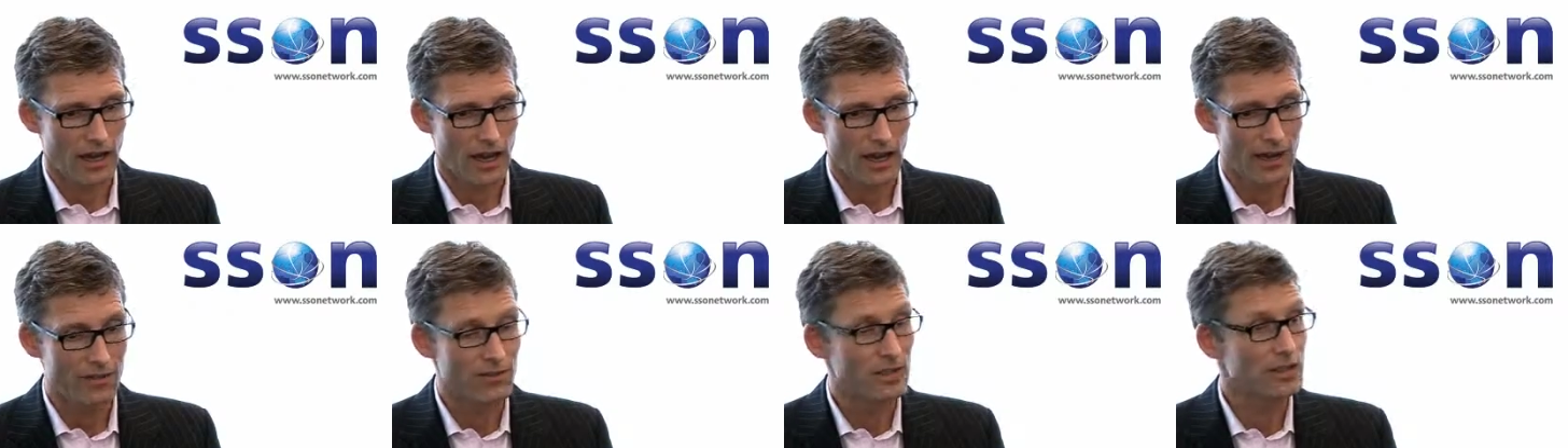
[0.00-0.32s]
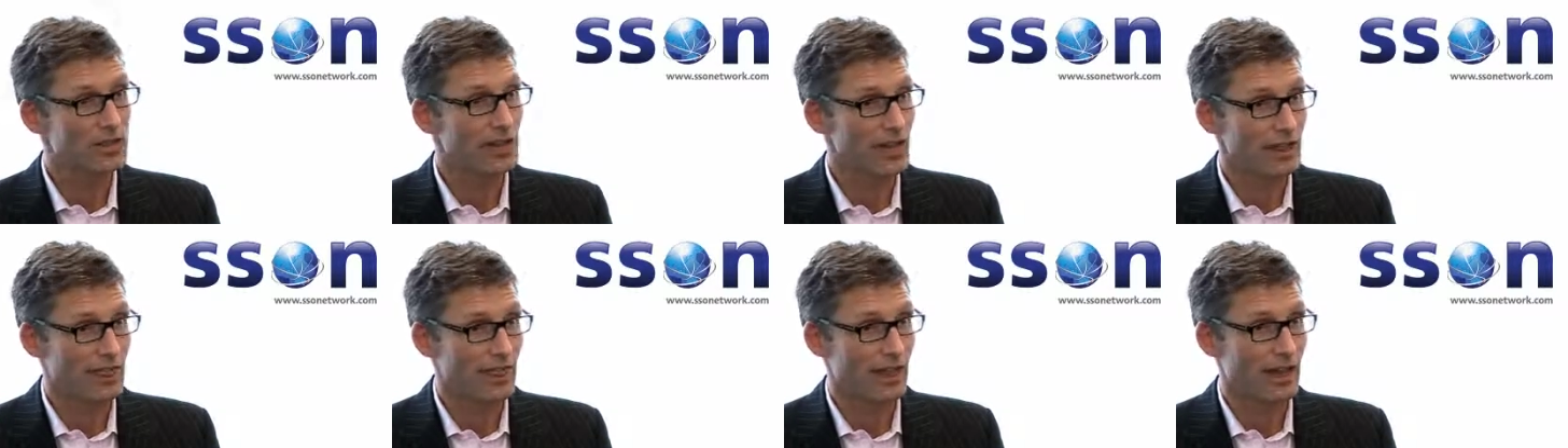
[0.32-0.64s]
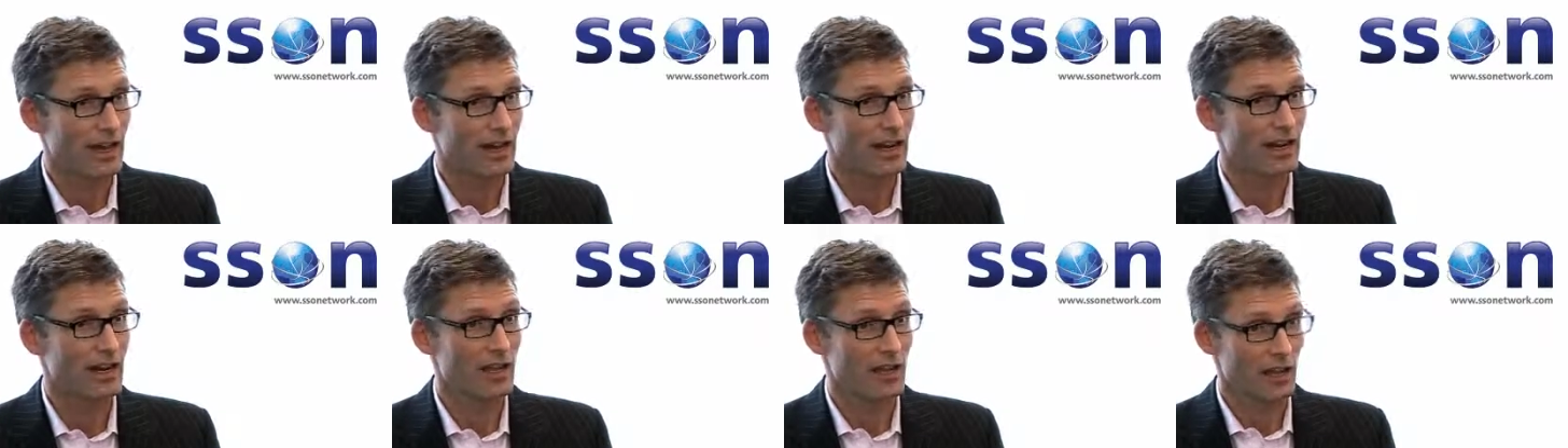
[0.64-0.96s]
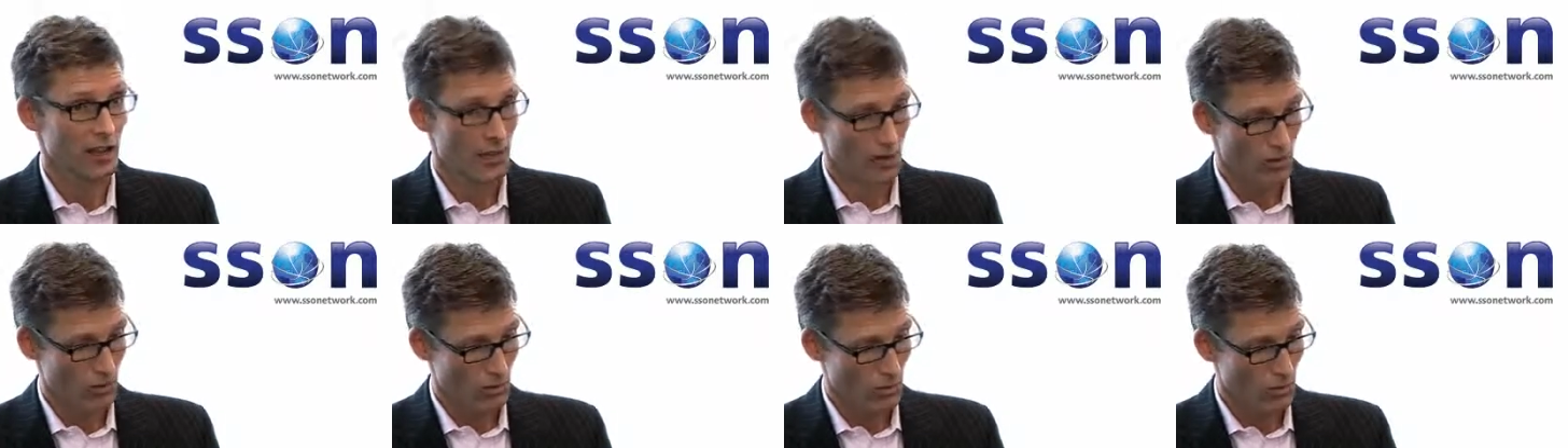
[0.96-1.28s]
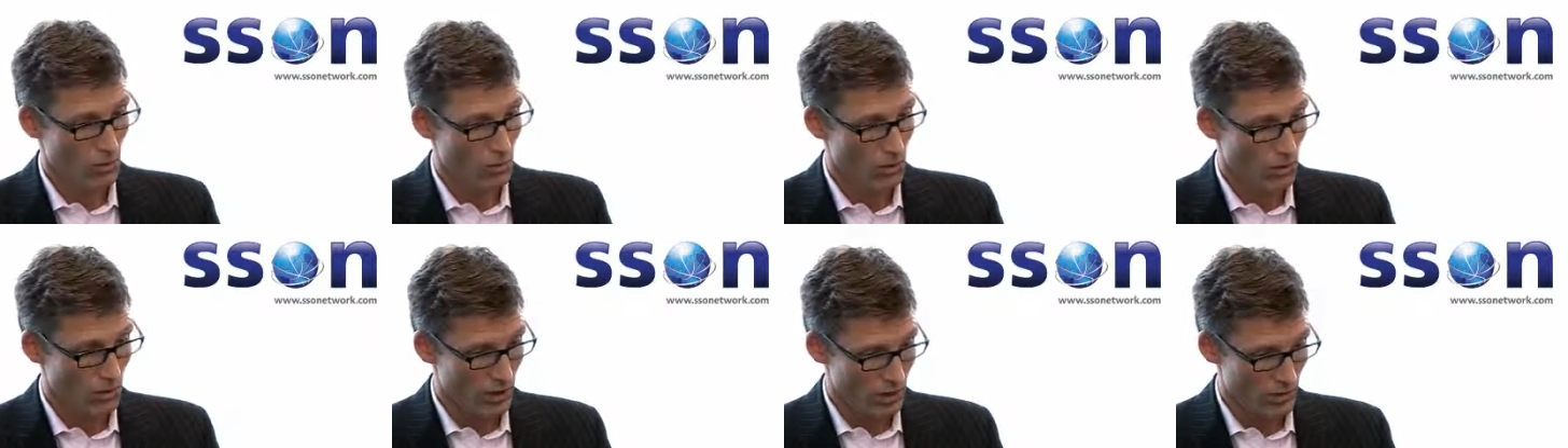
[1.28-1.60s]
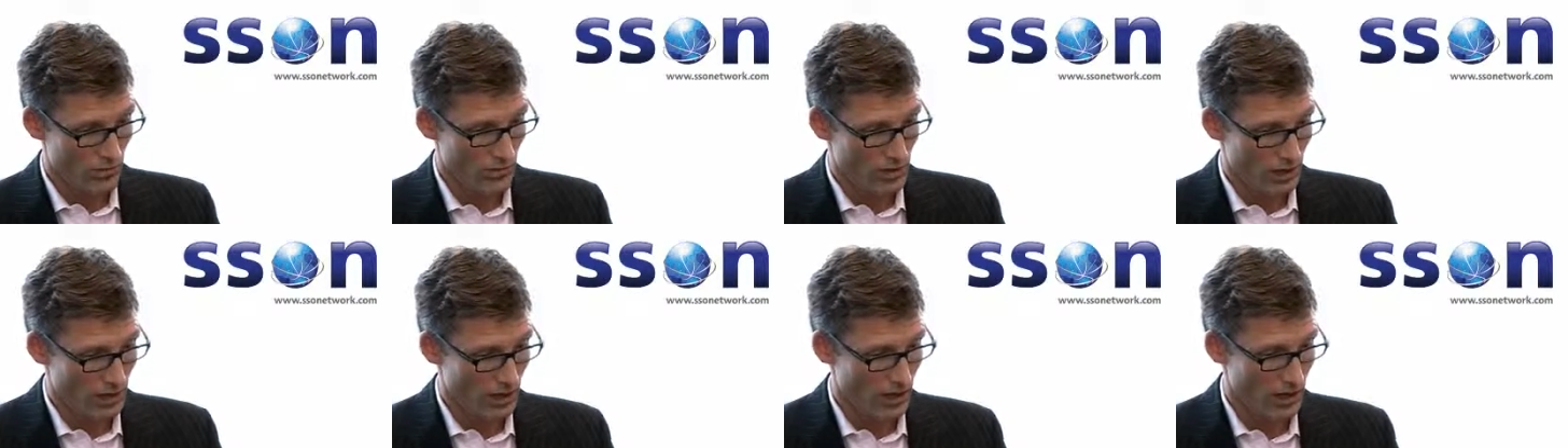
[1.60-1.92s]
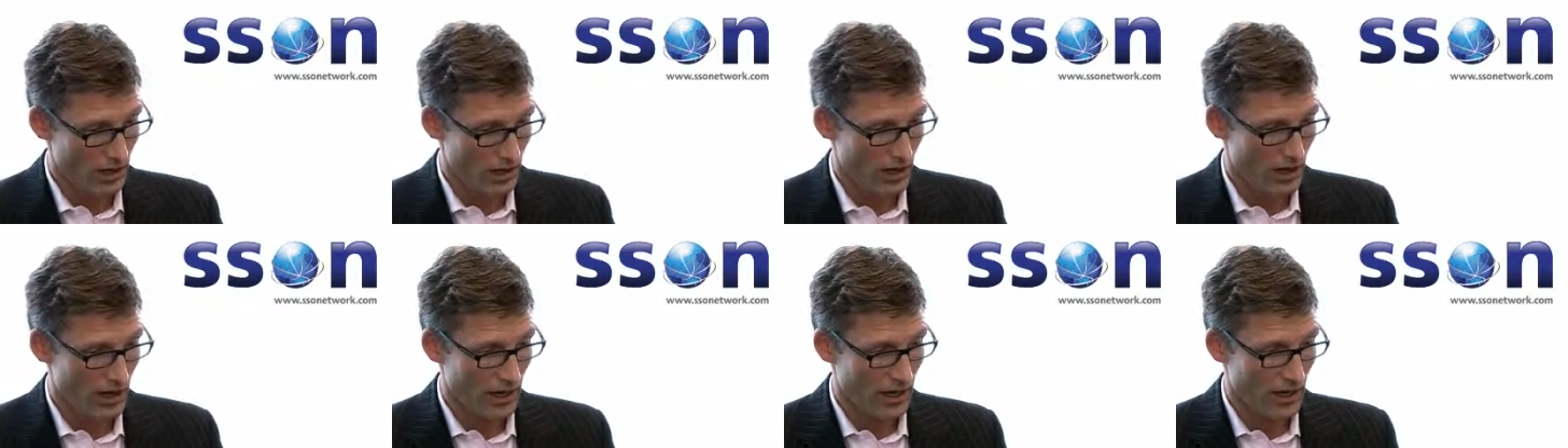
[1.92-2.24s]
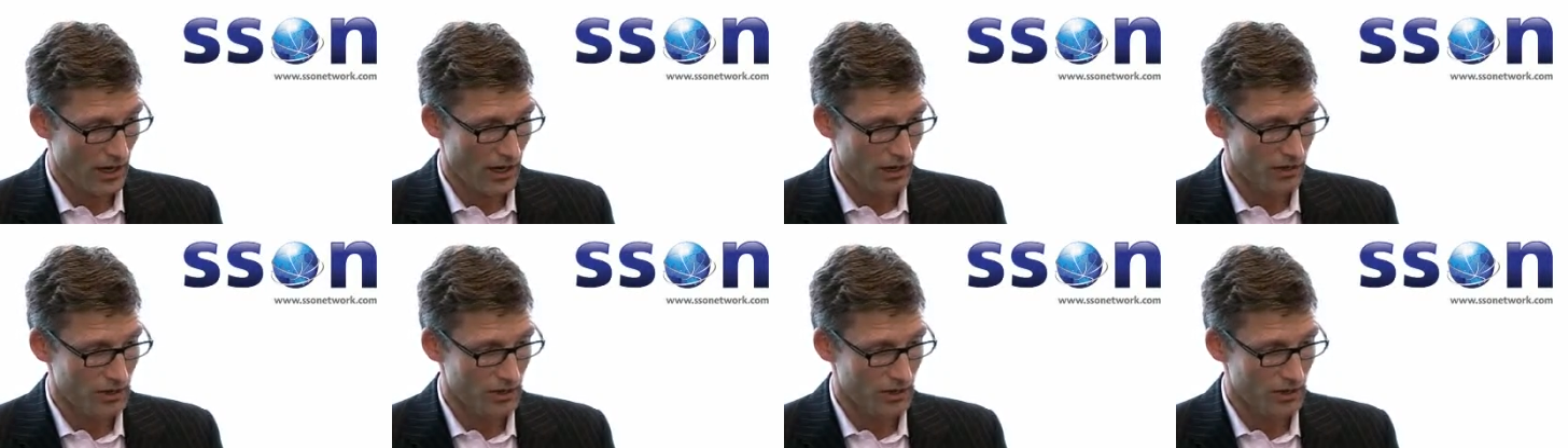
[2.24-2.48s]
Having said that, one of the uh,